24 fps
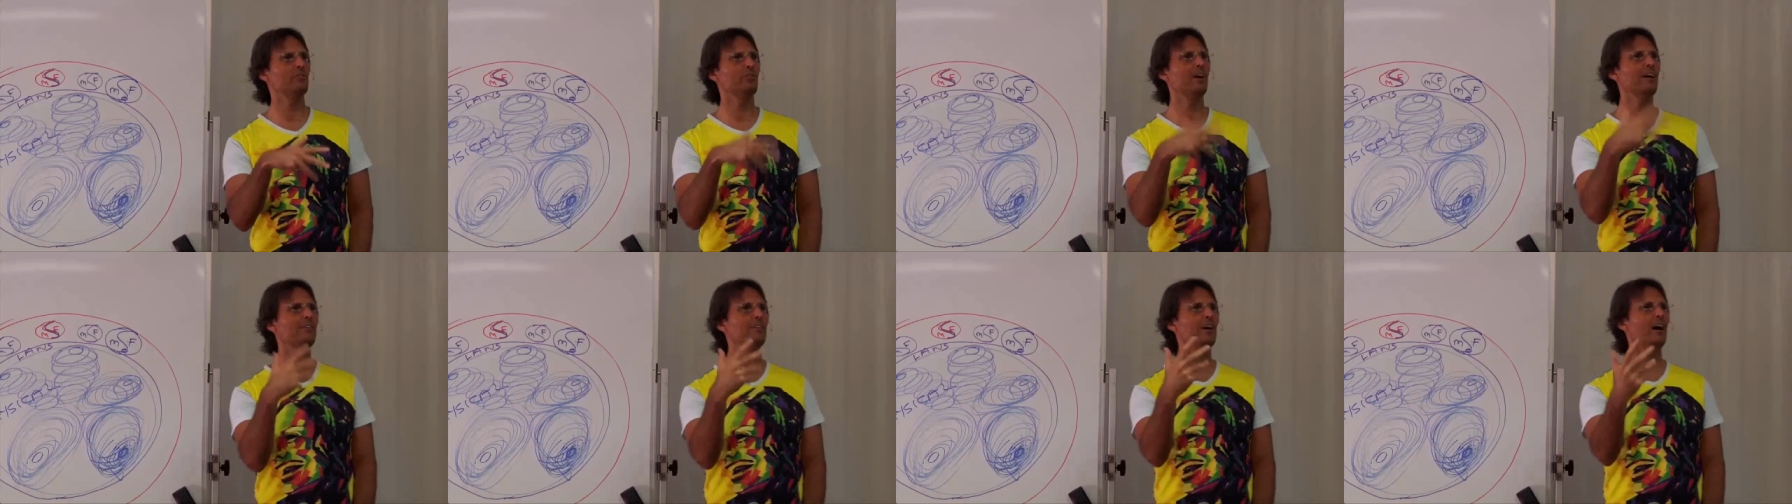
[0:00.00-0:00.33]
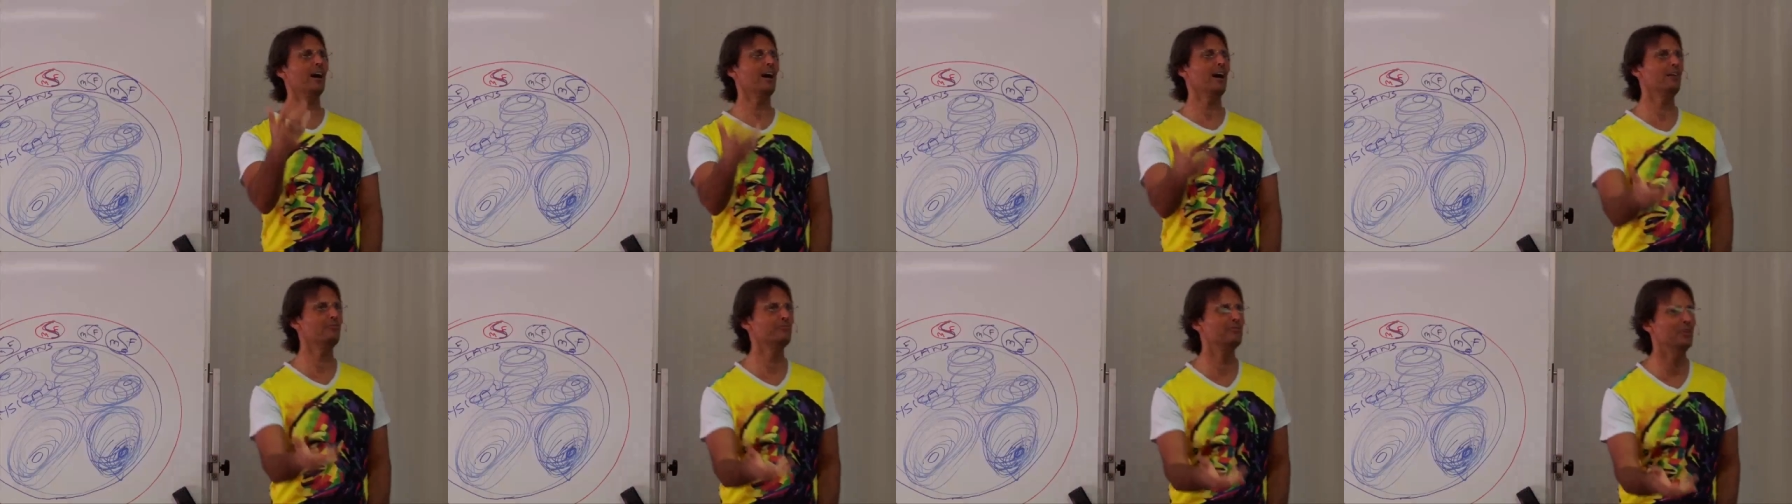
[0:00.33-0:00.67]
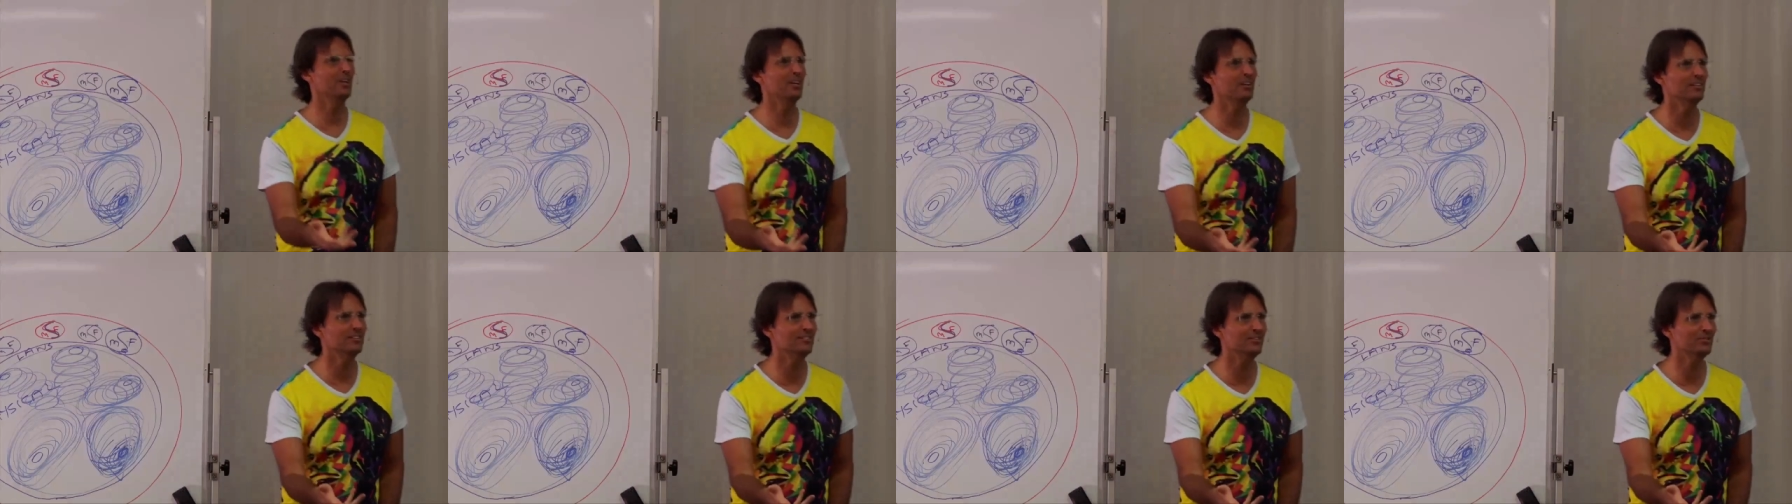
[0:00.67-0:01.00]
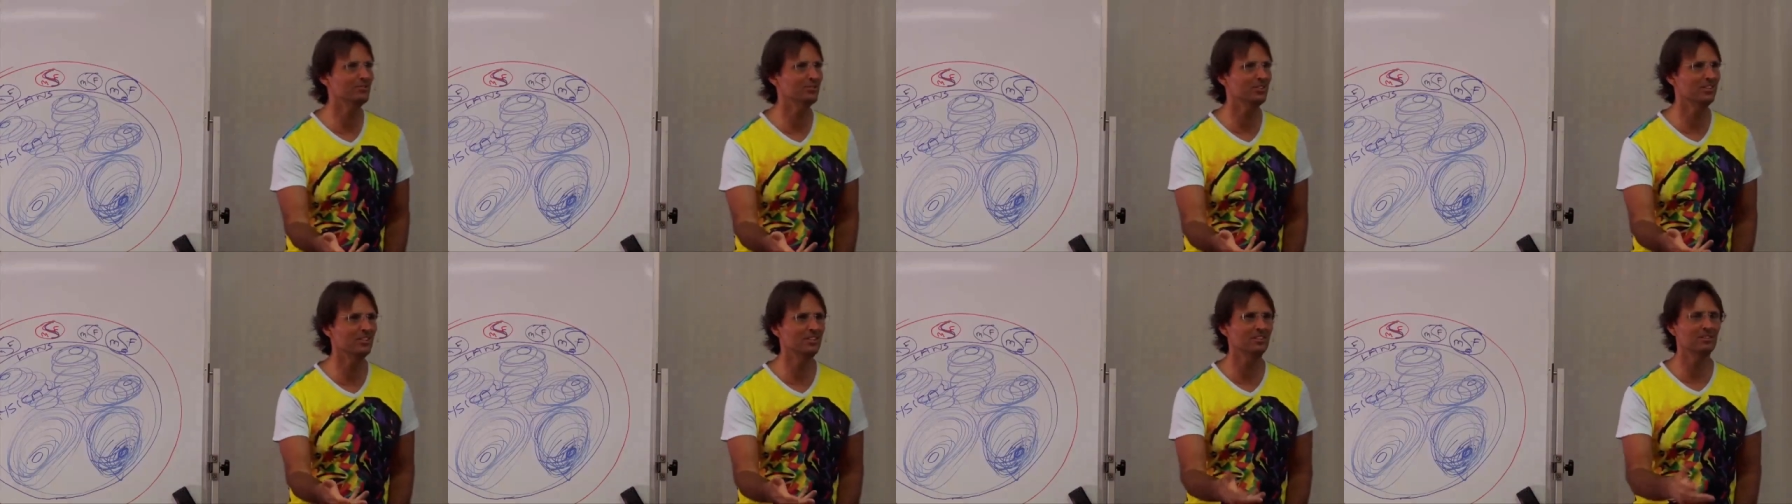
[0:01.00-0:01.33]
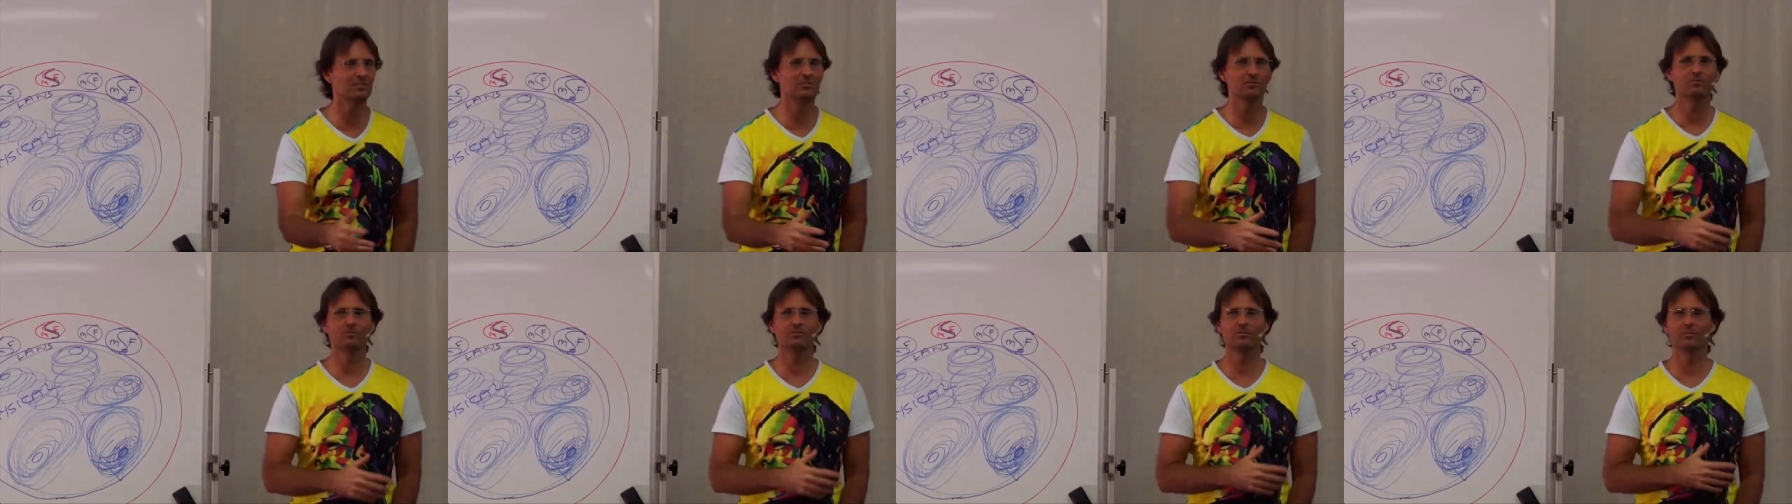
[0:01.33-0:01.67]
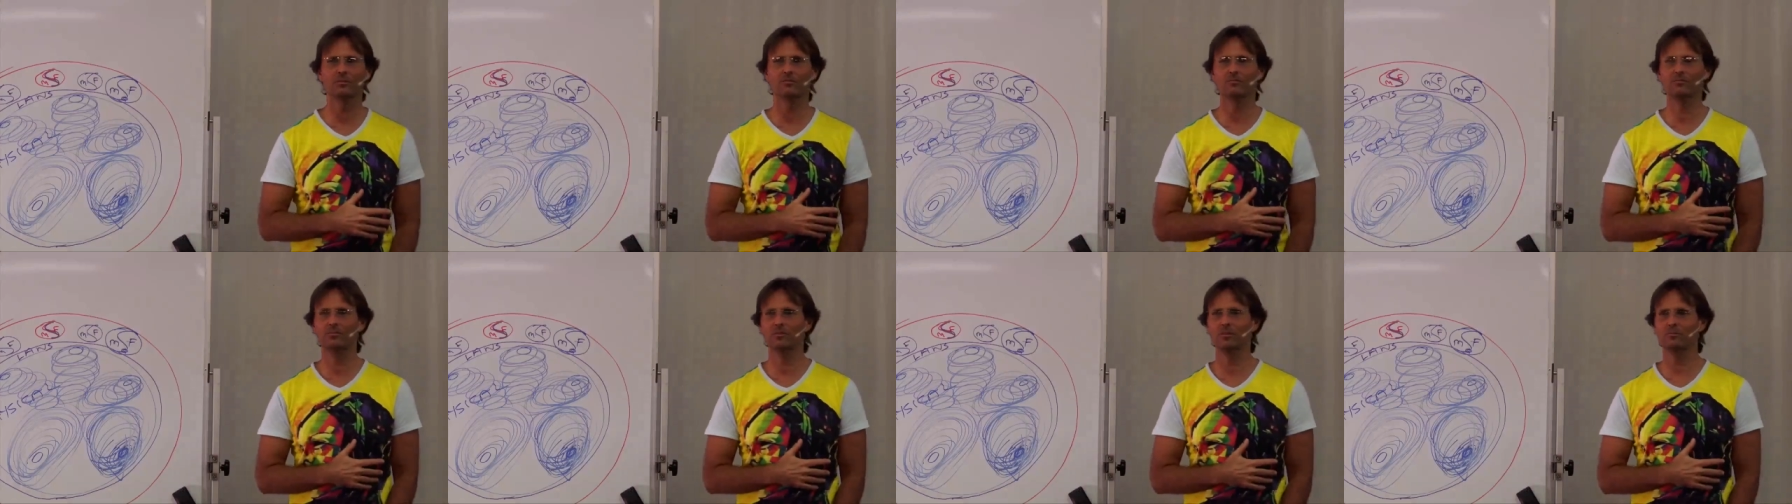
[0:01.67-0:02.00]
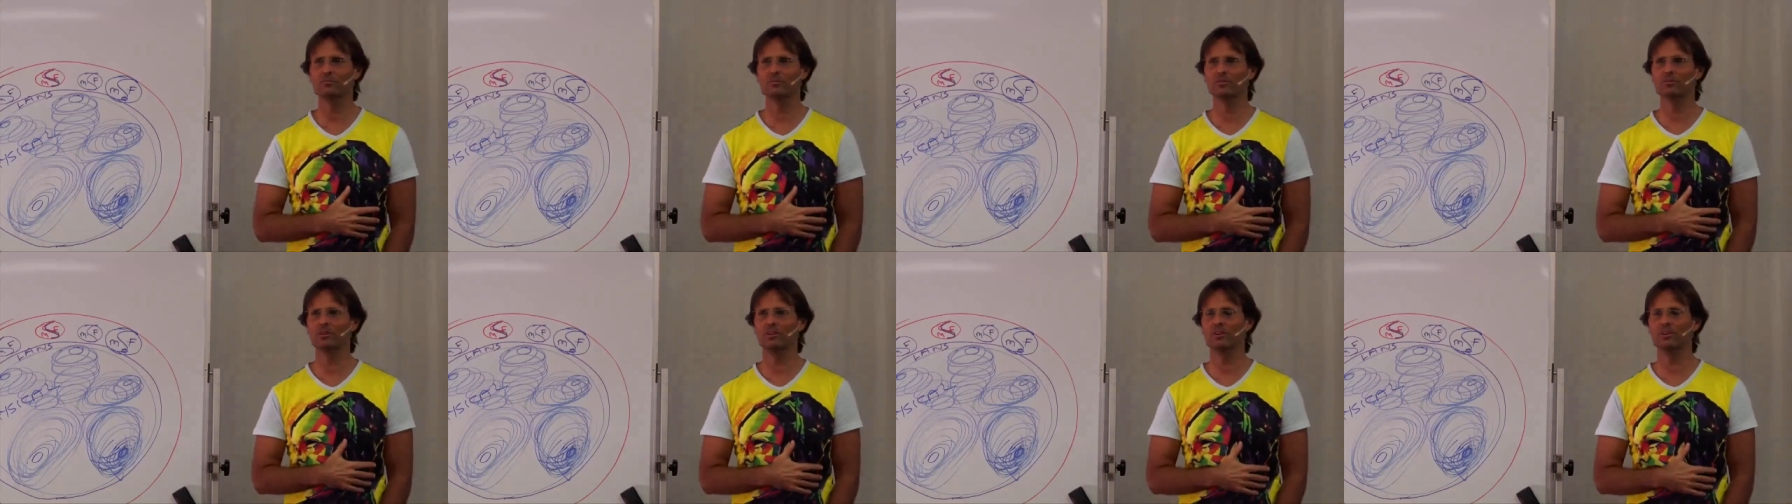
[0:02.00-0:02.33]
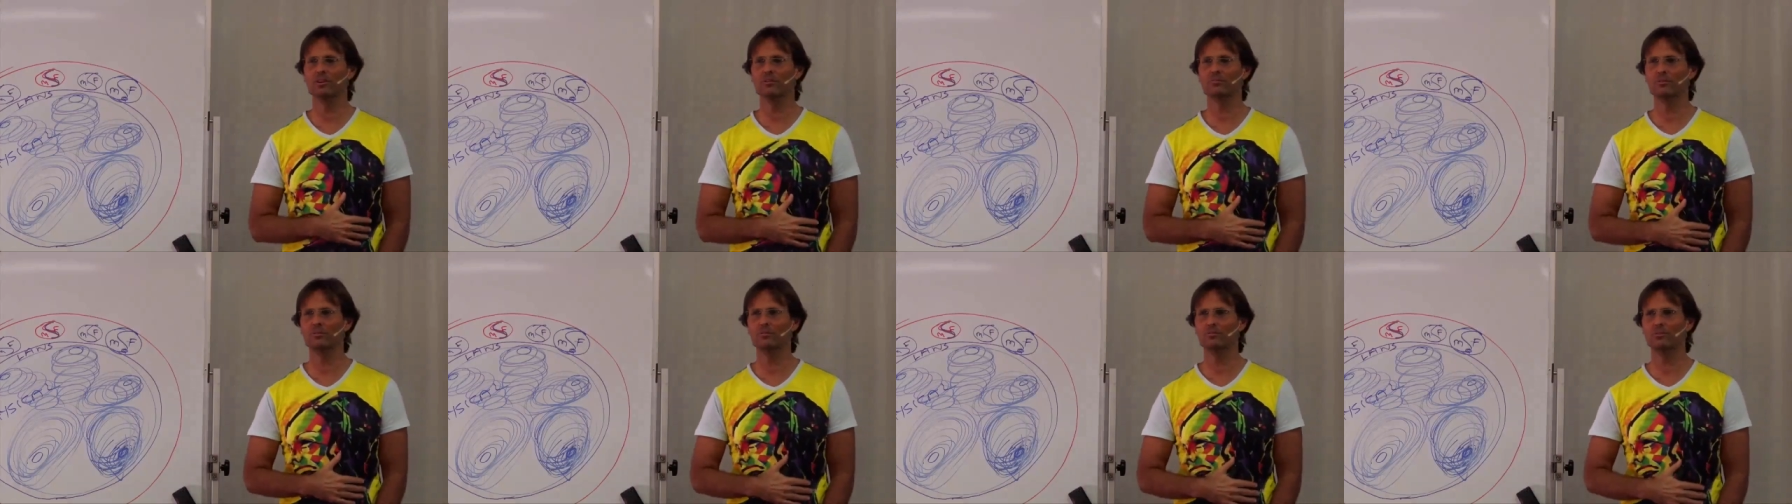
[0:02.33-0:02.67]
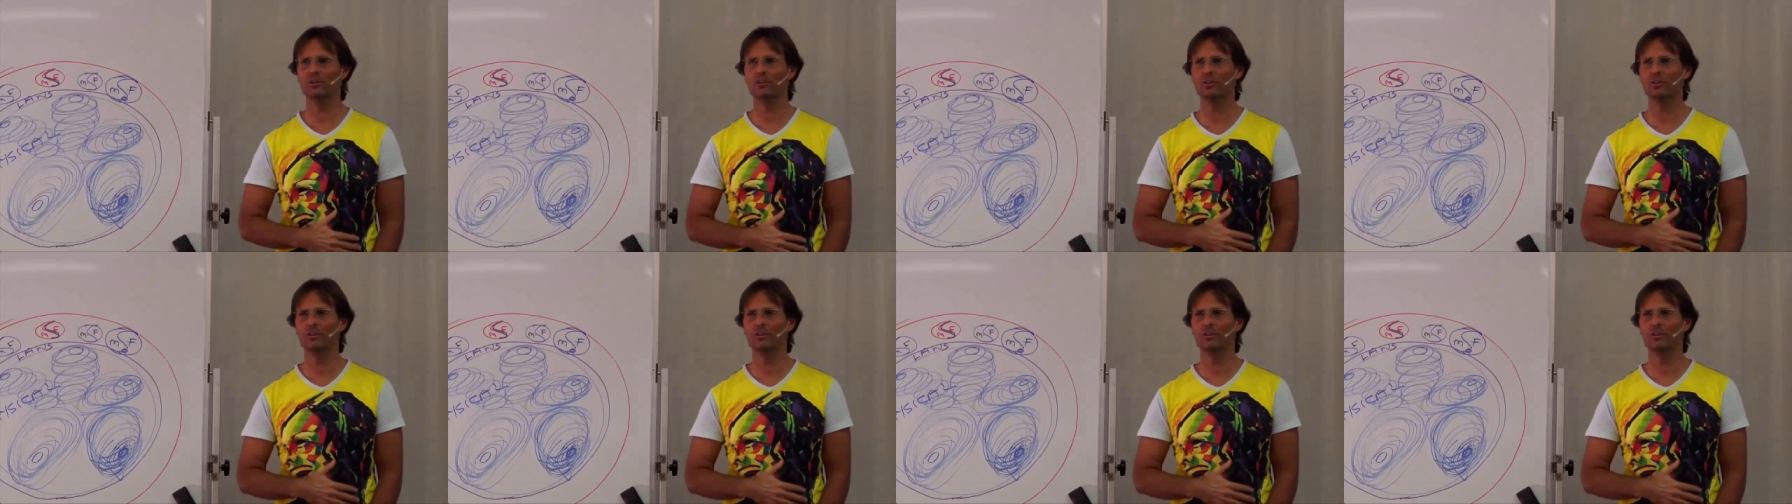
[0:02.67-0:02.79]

of your other half yet, you see, for the majority of you,